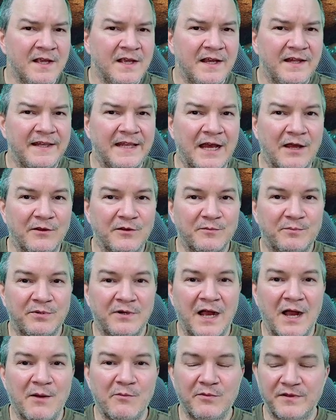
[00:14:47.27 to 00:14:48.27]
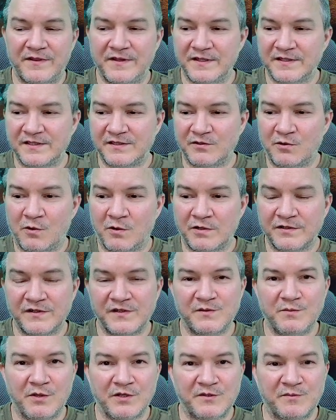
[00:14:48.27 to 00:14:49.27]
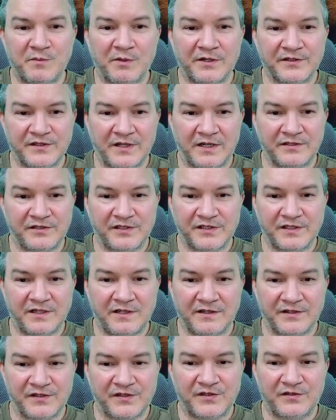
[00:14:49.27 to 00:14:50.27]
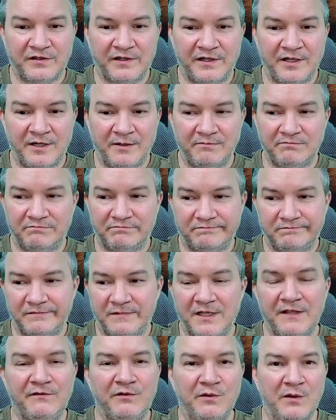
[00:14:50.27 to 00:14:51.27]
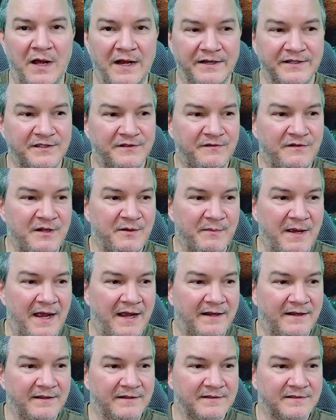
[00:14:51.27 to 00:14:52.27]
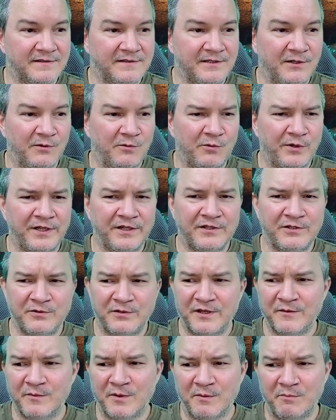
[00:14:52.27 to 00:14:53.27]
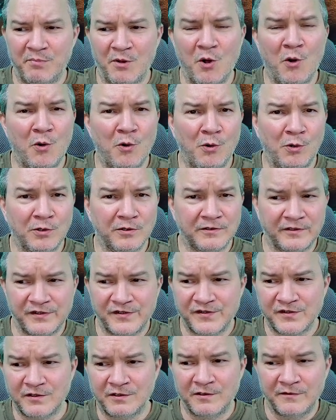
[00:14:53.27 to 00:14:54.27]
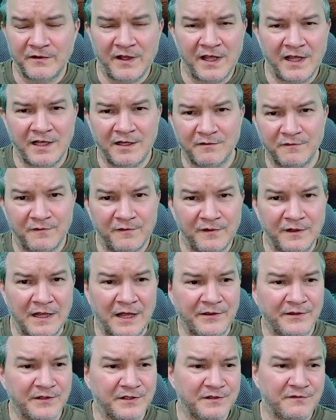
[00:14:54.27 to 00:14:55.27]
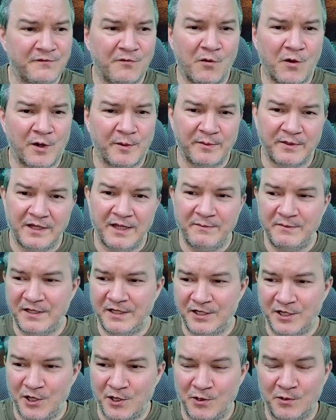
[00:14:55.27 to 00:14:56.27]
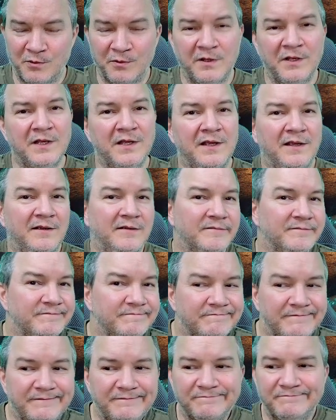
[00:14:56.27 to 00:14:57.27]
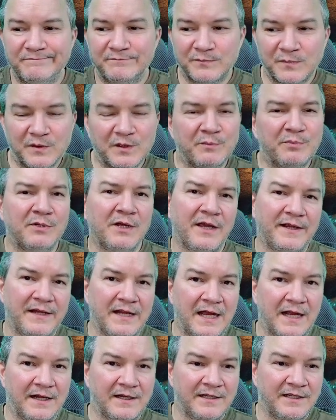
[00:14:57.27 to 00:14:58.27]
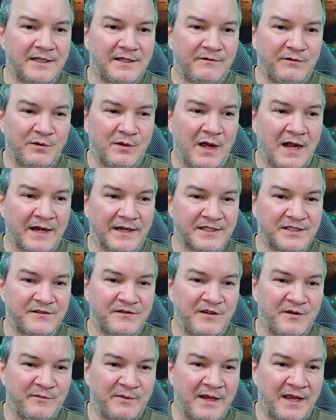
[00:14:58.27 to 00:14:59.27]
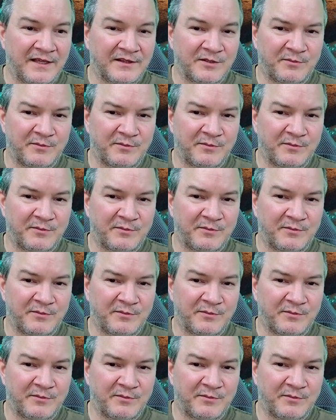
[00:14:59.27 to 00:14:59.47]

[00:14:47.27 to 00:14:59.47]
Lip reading: Now, the problem with this, of course, is most players aren't just going to straight up give you honest feedback. It's, what do you do? Give them a poll or a survey and fill out this form and let me know. They're probably not going to give you honest feedback.